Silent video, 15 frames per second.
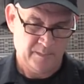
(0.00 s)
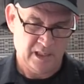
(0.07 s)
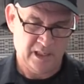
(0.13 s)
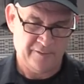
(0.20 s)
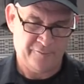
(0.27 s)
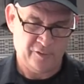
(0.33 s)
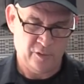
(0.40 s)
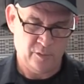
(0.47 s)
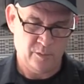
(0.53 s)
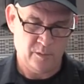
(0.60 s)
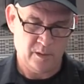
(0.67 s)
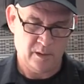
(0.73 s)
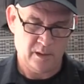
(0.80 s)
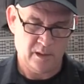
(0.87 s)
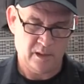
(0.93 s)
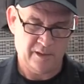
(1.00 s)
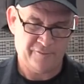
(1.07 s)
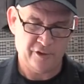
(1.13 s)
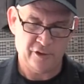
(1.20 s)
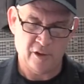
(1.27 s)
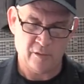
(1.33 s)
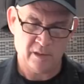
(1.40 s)
If
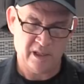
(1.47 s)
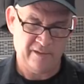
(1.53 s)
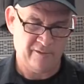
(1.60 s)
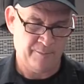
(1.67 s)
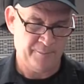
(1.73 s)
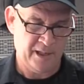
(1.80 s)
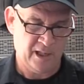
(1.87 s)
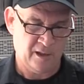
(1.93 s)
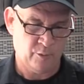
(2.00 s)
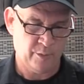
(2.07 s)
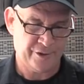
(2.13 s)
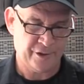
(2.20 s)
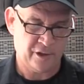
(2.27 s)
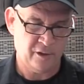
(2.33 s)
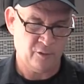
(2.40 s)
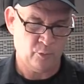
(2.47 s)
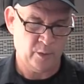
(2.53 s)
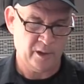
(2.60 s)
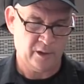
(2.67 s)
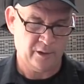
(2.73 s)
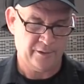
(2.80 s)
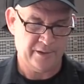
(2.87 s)
you don't give a bell with a
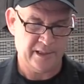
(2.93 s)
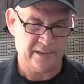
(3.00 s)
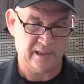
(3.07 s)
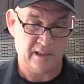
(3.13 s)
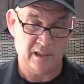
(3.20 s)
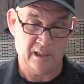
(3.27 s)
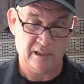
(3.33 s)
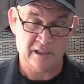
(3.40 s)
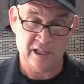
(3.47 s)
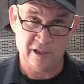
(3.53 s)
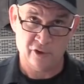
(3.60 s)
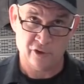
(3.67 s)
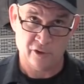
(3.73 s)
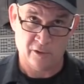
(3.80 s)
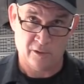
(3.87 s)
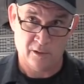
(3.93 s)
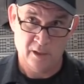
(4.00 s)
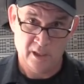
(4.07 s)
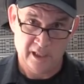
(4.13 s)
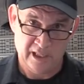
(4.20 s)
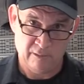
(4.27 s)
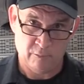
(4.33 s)
goodwill that's intentional,
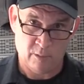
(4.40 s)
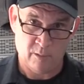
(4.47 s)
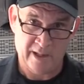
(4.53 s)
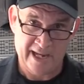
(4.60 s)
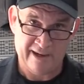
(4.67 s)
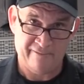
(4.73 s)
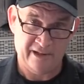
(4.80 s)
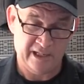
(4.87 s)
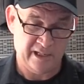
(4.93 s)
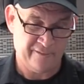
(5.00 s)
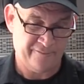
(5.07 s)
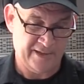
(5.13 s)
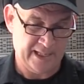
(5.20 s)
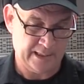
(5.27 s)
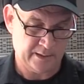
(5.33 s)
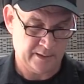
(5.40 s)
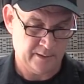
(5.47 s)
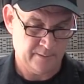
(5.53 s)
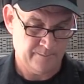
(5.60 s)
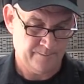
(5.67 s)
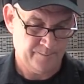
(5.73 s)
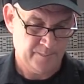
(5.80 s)
it won't have any effect.
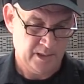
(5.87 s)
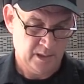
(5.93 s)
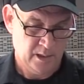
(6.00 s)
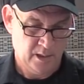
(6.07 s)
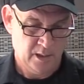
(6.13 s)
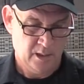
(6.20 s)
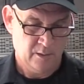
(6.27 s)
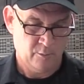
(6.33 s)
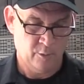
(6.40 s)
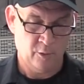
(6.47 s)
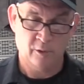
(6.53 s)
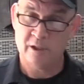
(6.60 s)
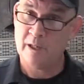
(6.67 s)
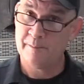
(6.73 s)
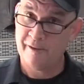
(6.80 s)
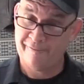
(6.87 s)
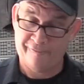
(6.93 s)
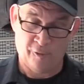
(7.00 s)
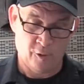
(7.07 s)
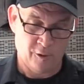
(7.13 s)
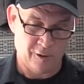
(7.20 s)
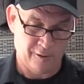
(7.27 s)
Rule number
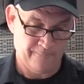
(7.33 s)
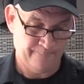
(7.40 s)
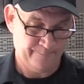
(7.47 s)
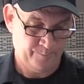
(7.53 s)
4,